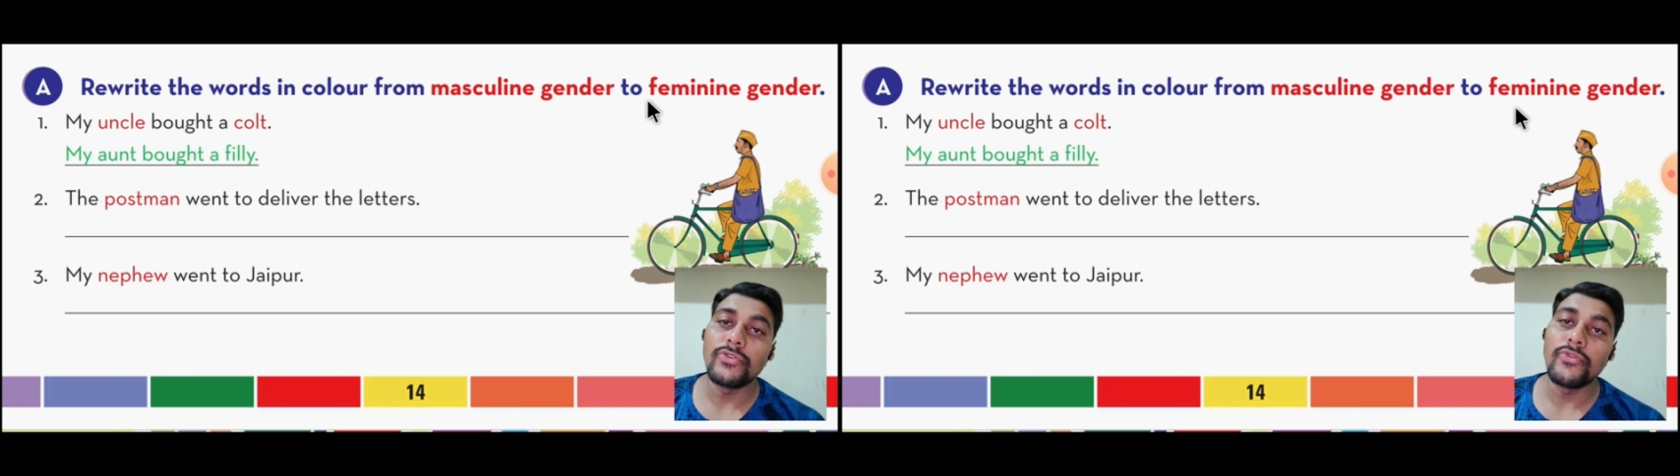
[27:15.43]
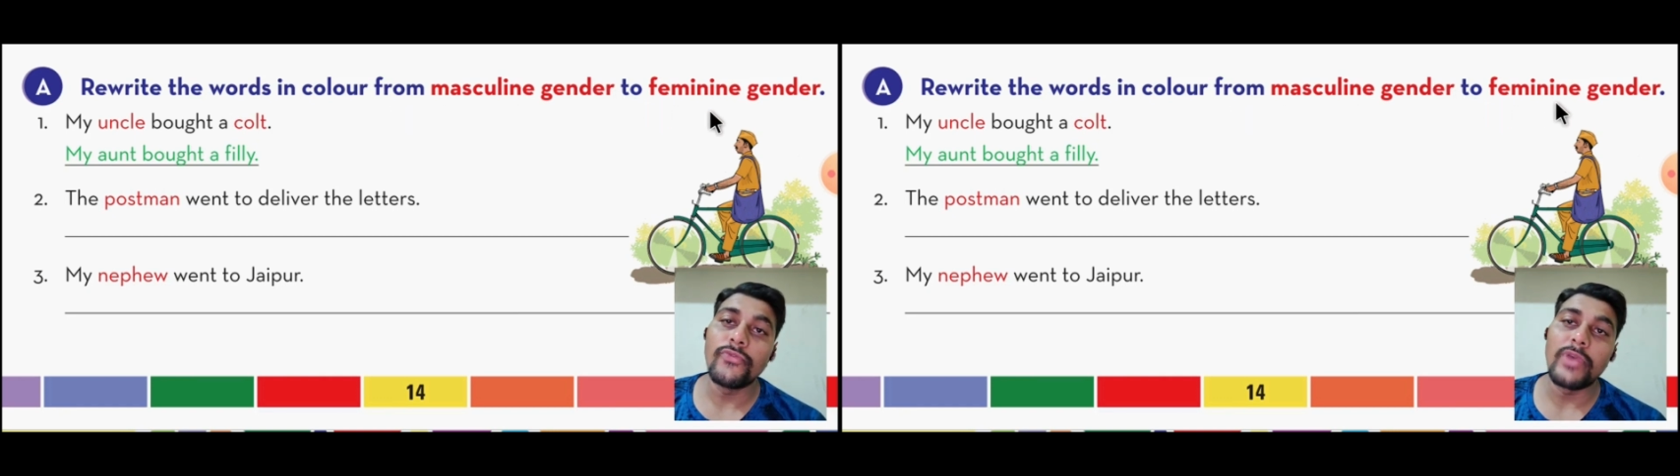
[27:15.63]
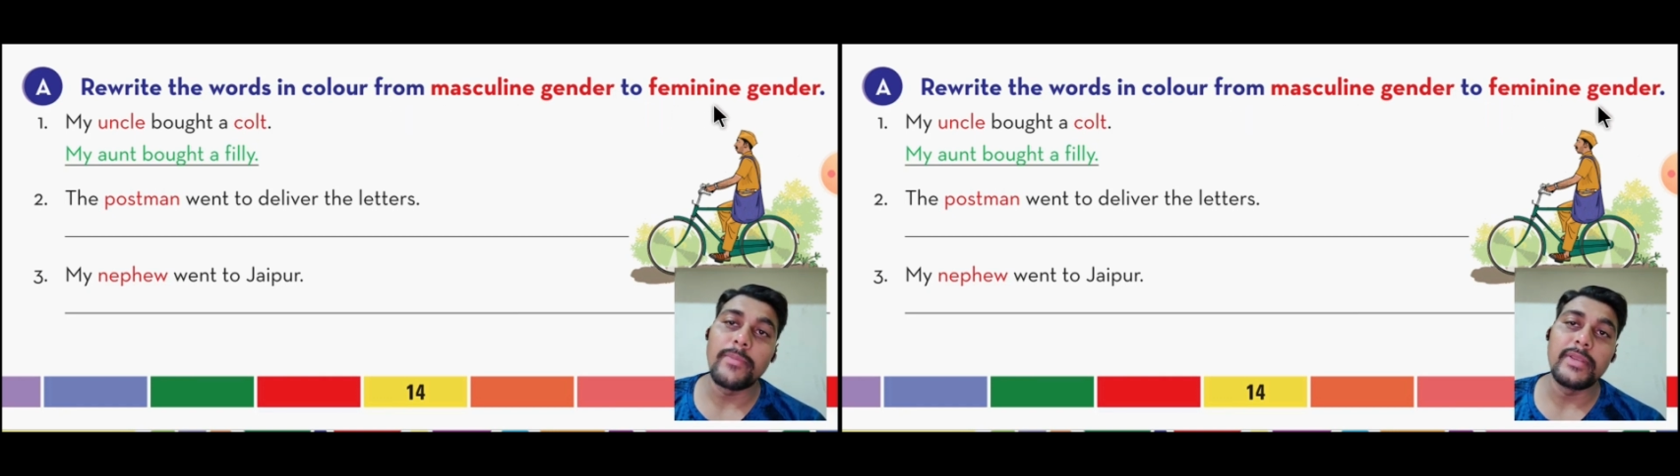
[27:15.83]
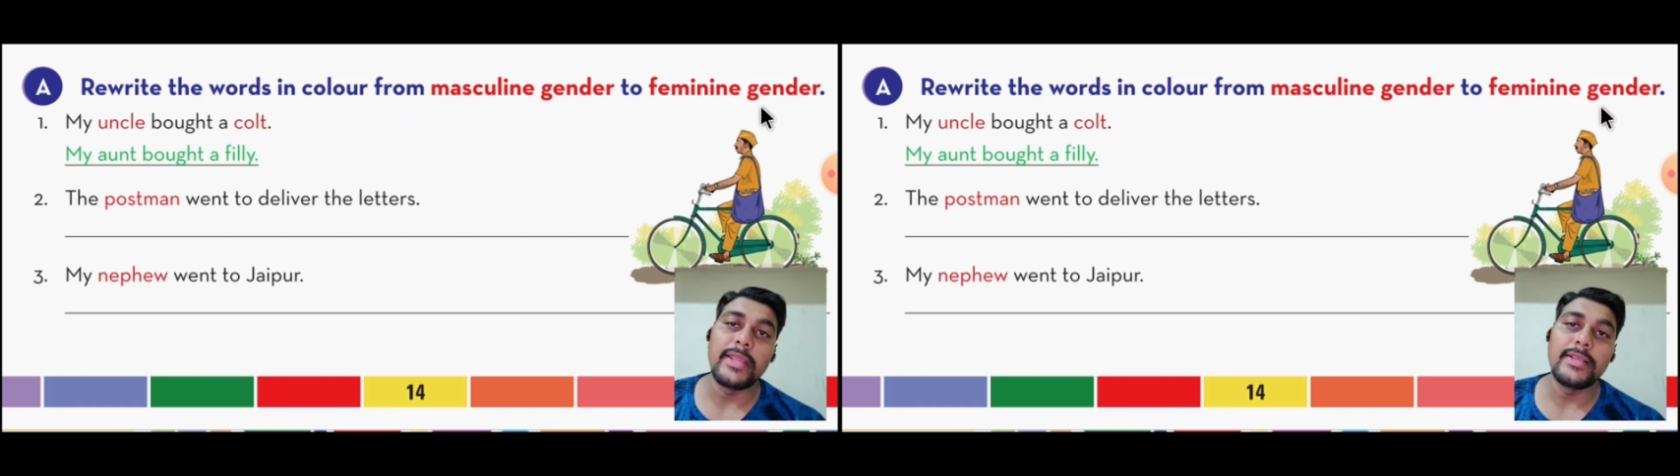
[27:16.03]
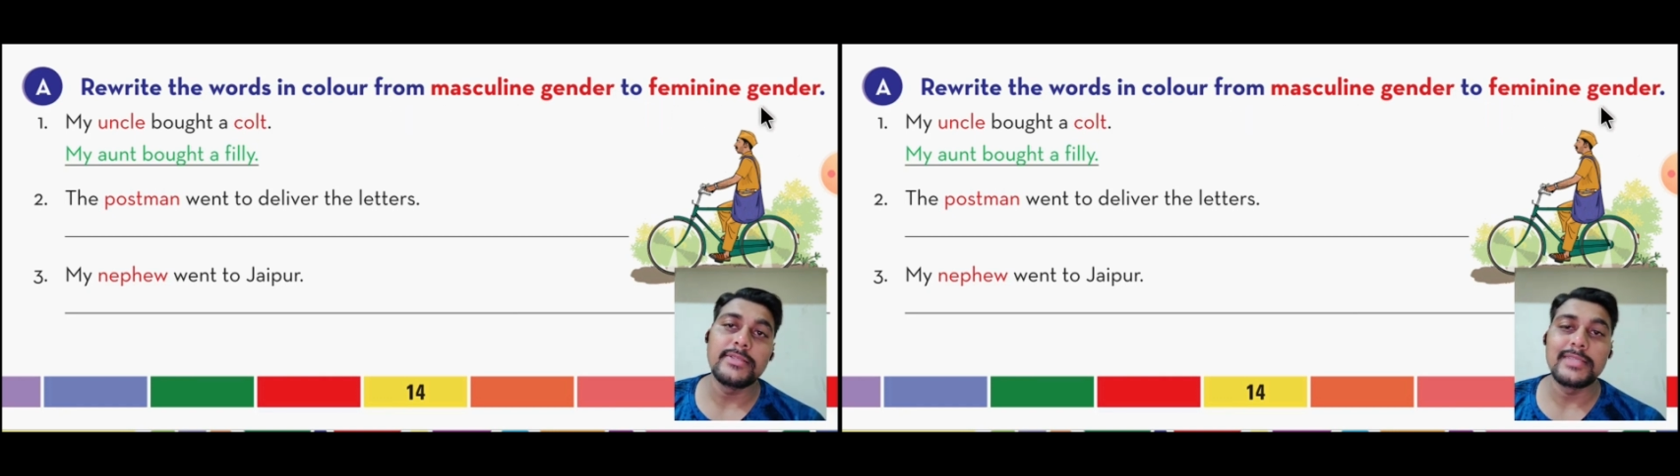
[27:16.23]
to
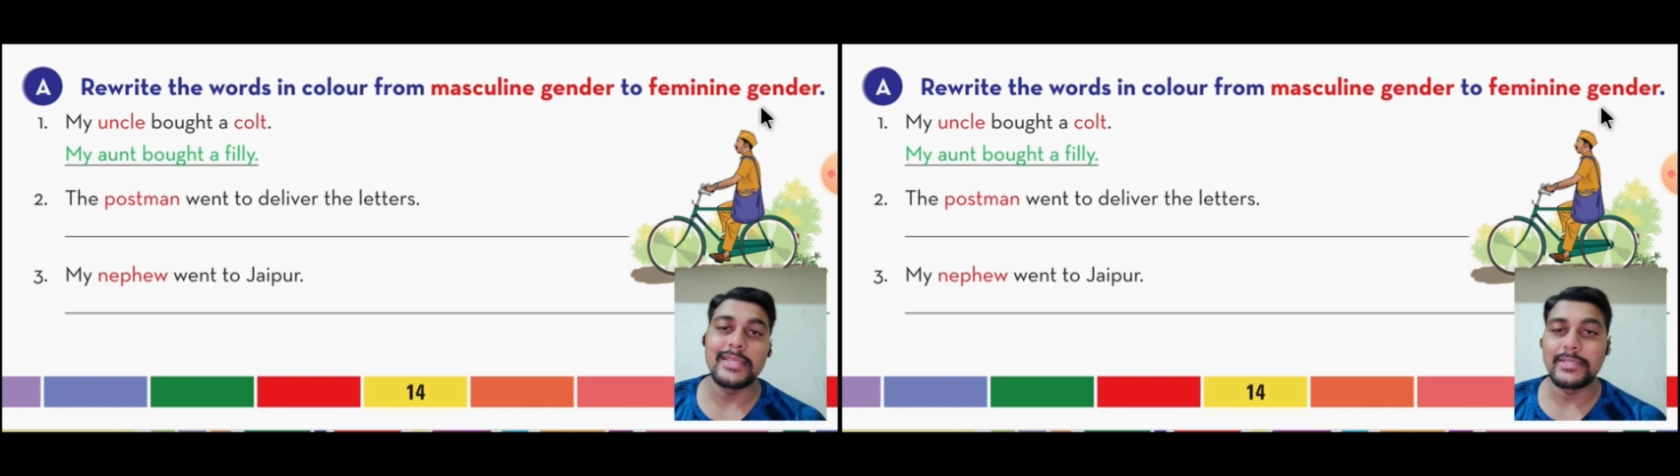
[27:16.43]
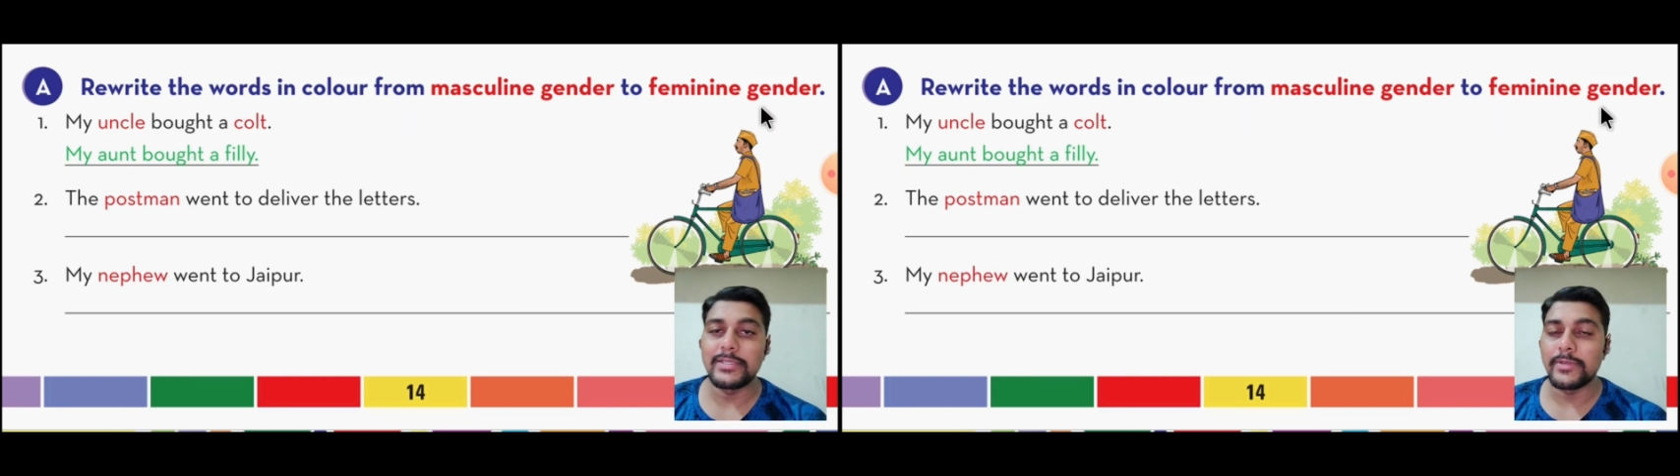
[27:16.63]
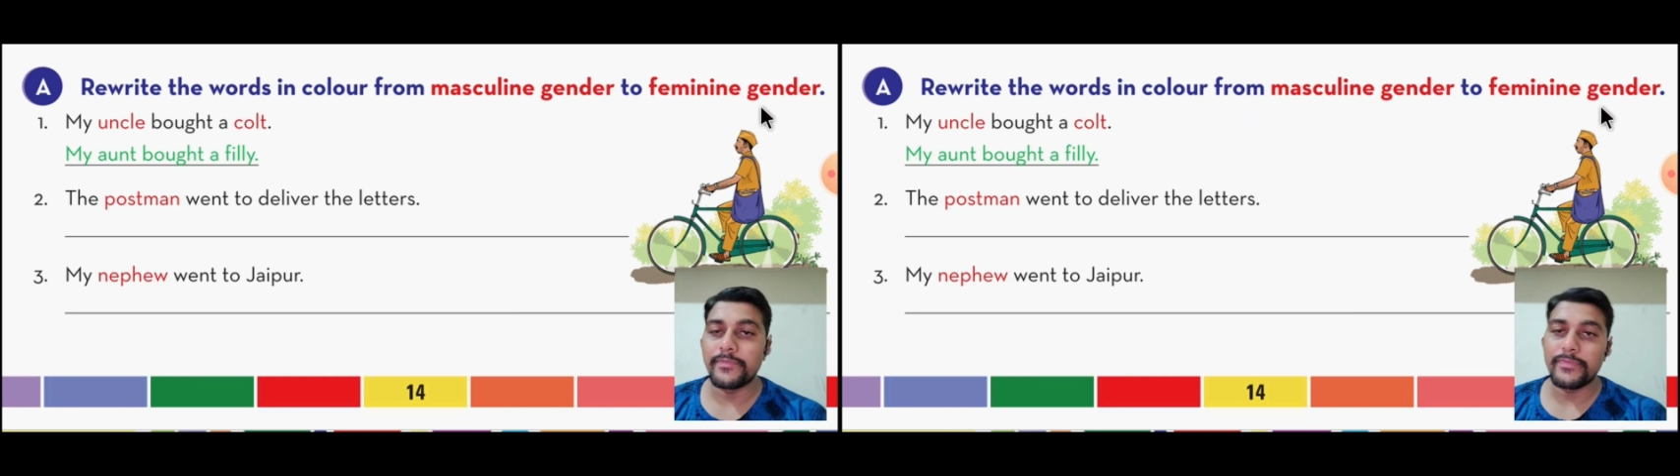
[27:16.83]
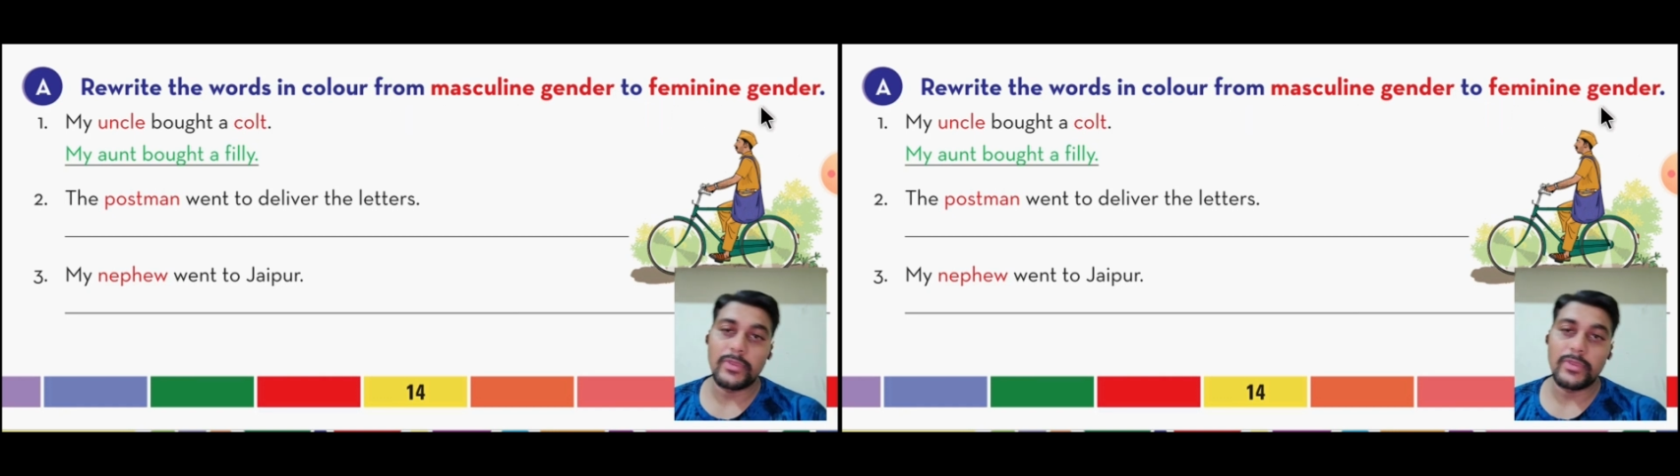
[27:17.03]
feminine gender.